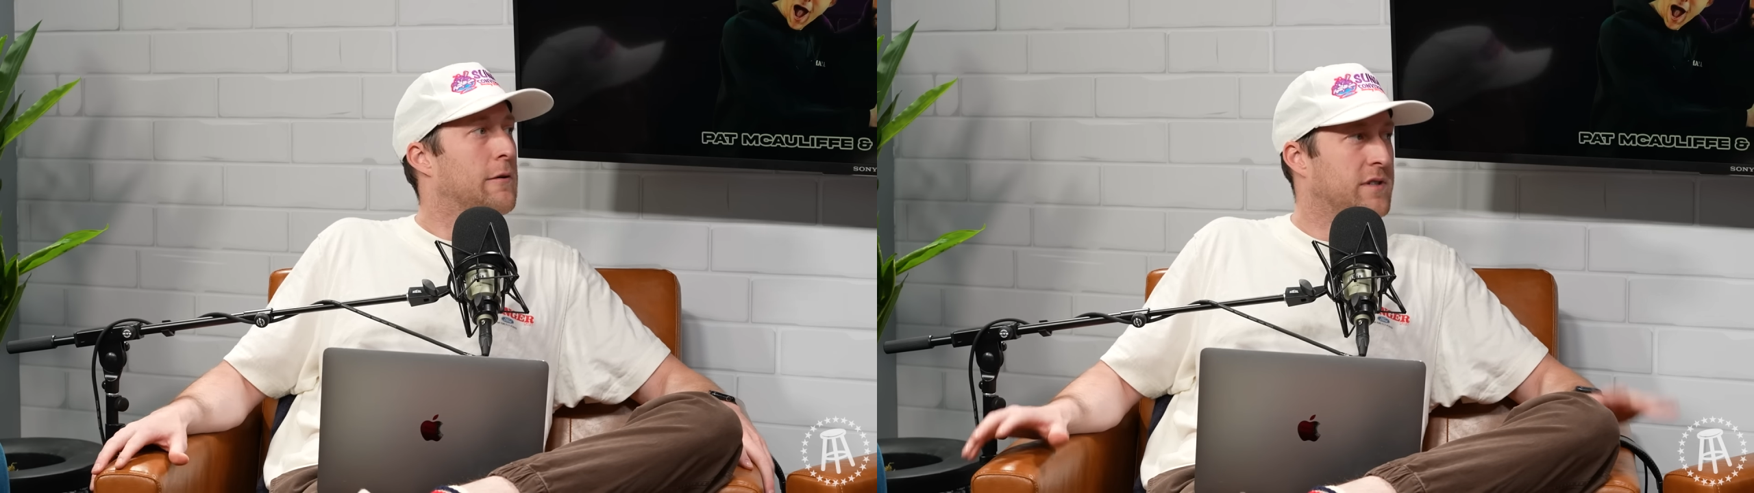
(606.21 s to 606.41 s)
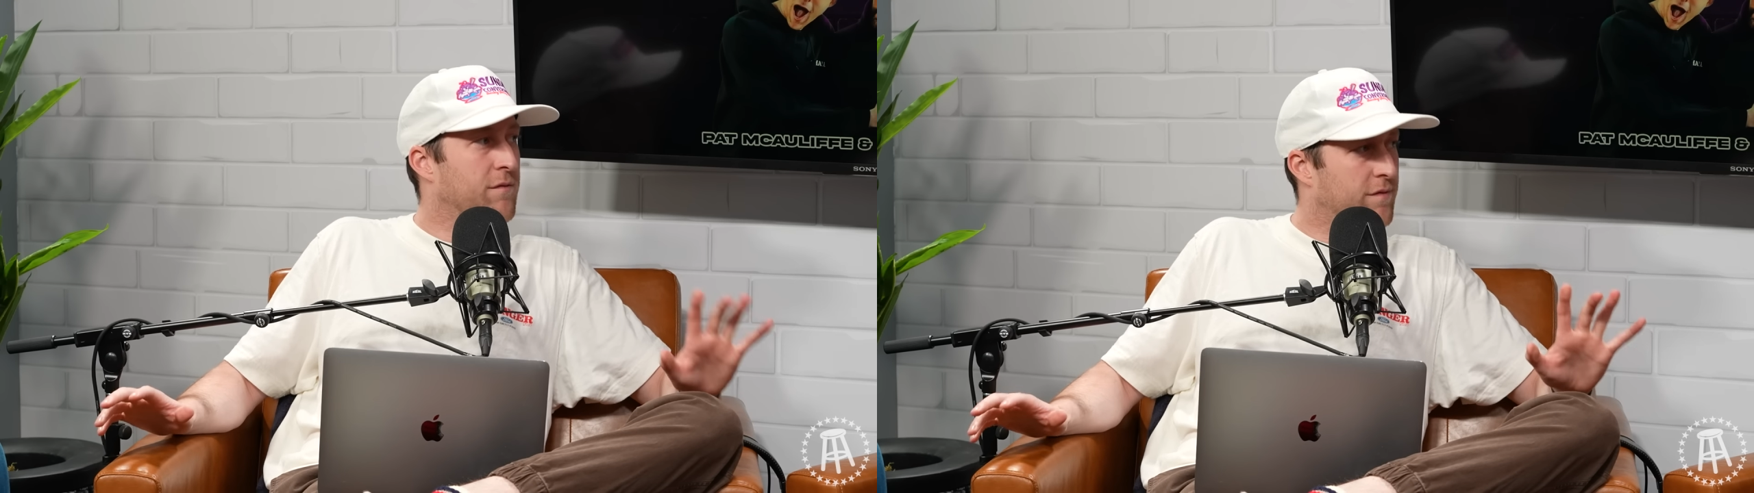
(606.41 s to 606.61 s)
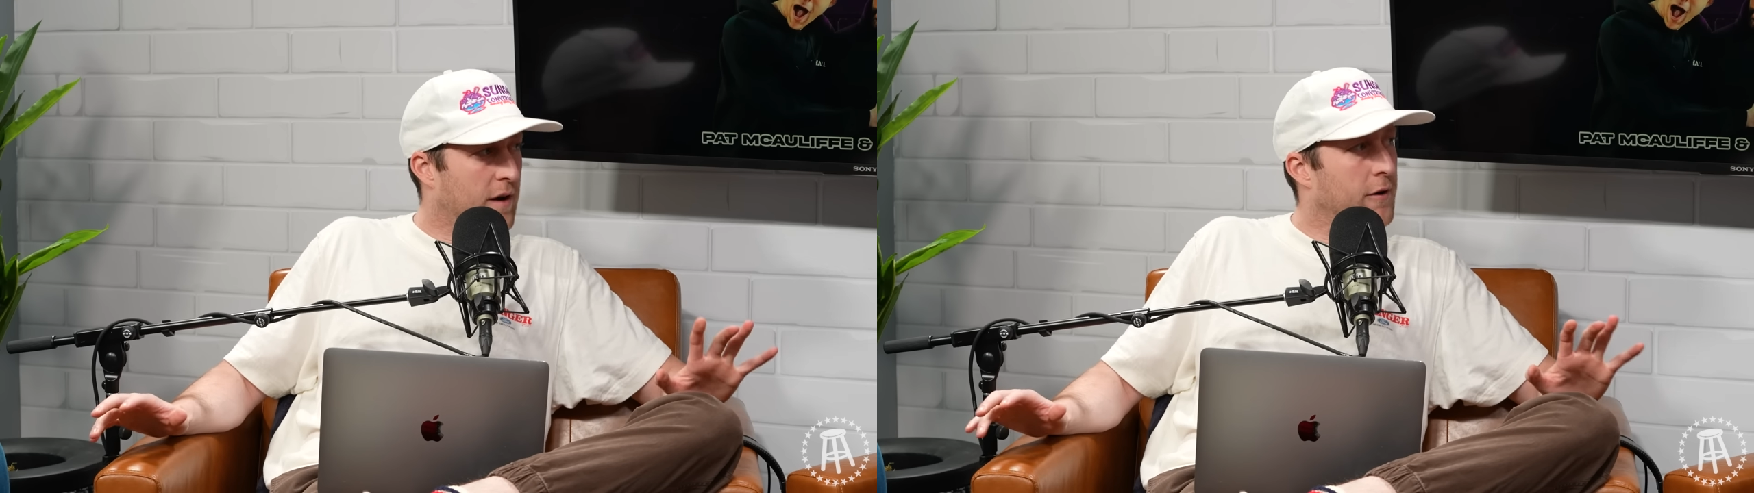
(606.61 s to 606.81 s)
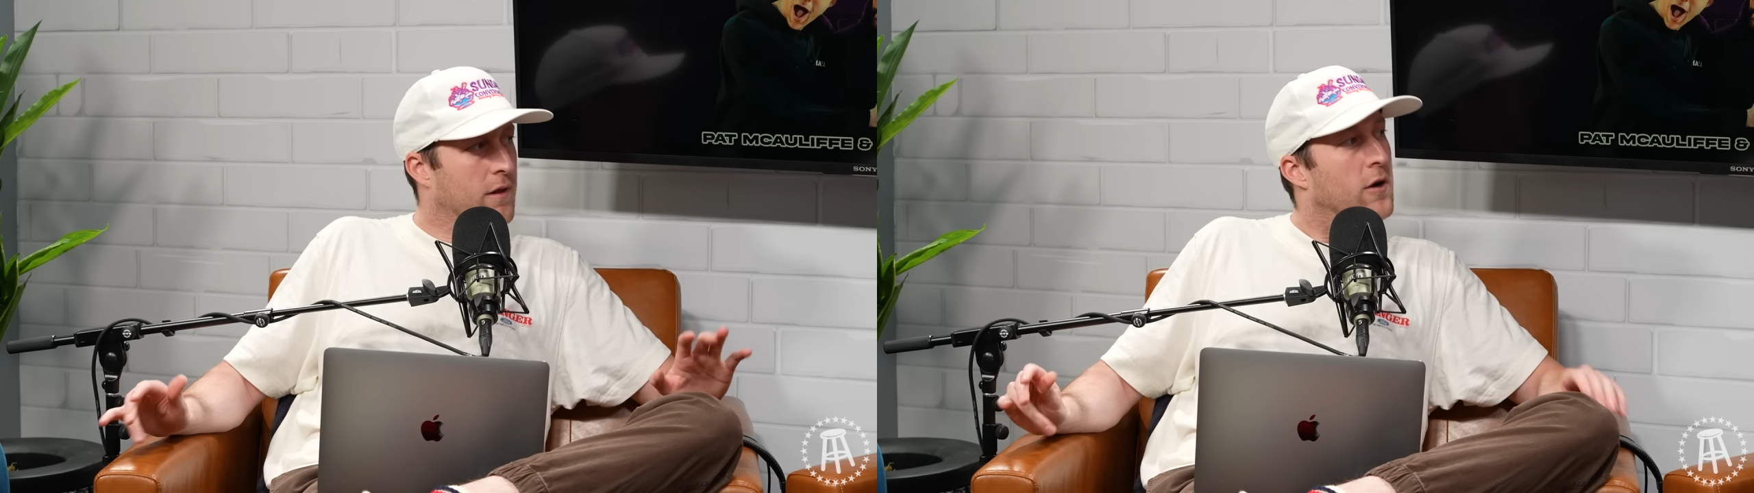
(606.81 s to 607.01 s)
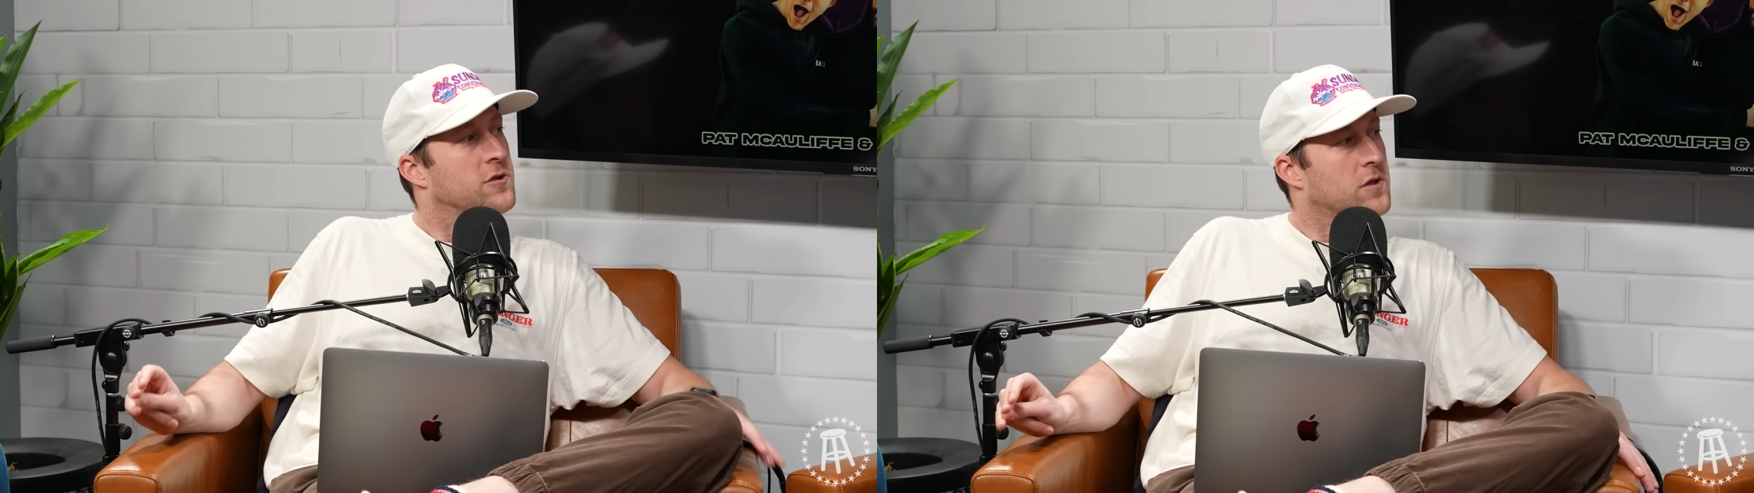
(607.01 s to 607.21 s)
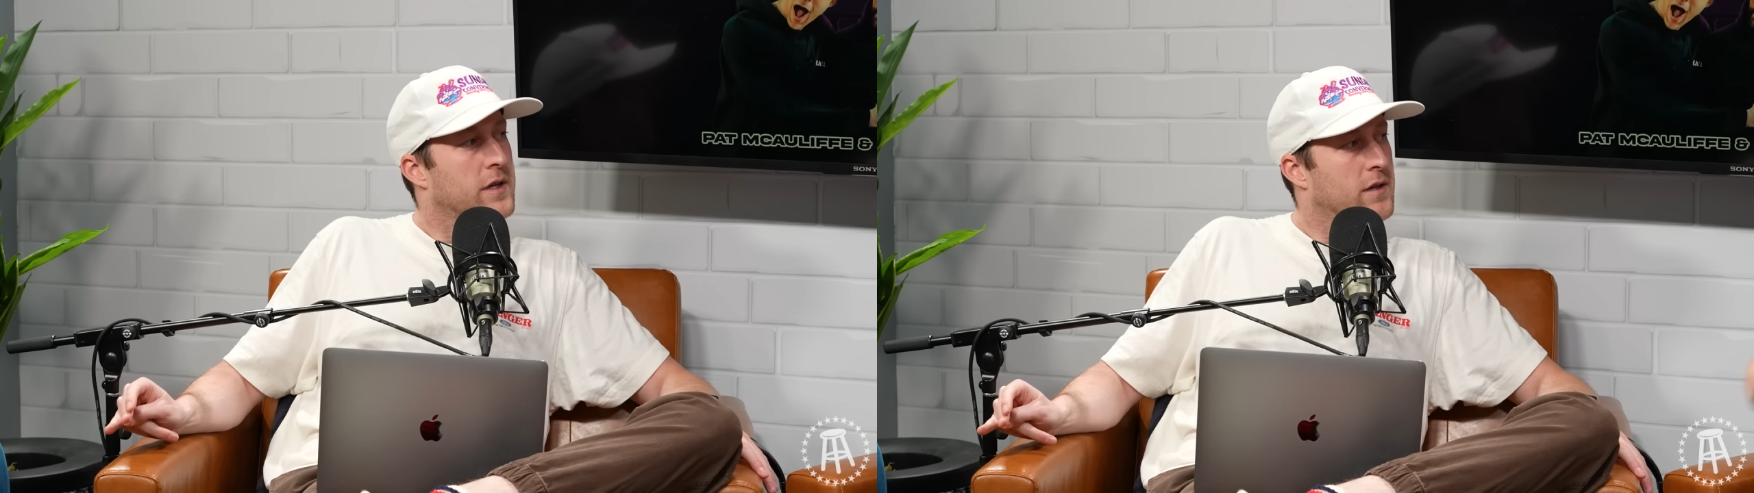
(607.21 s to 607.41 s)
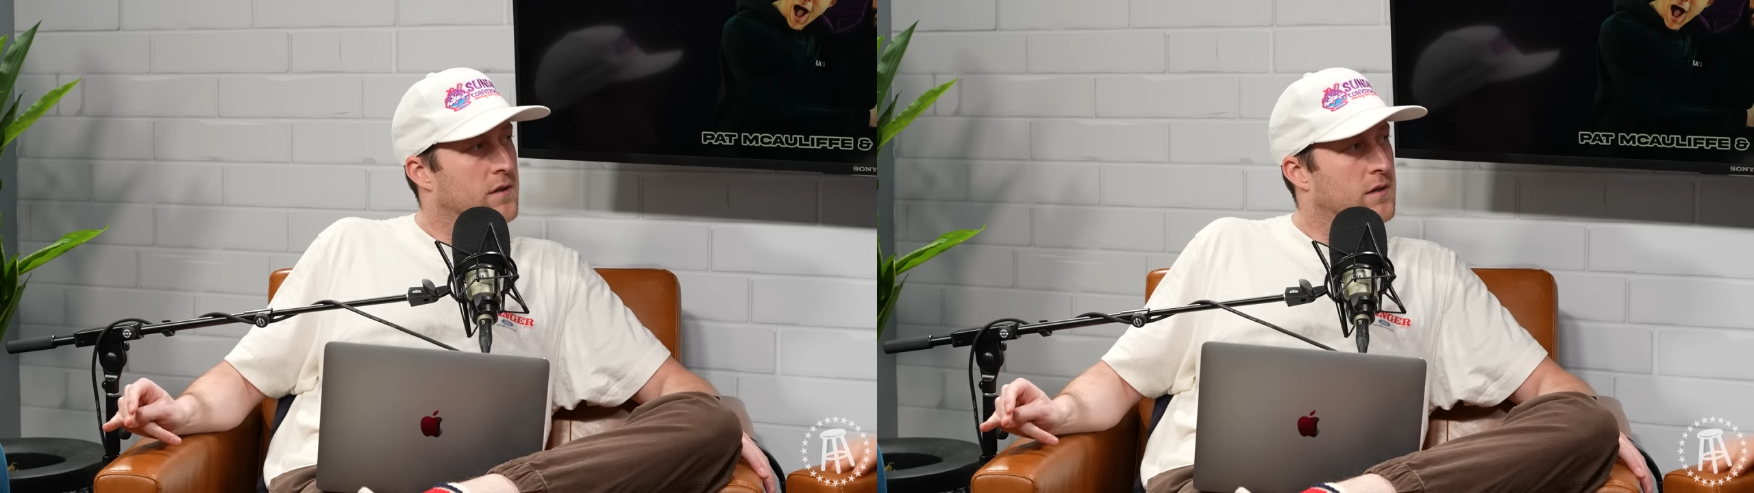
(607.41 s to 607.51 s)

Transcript: I would say very largely.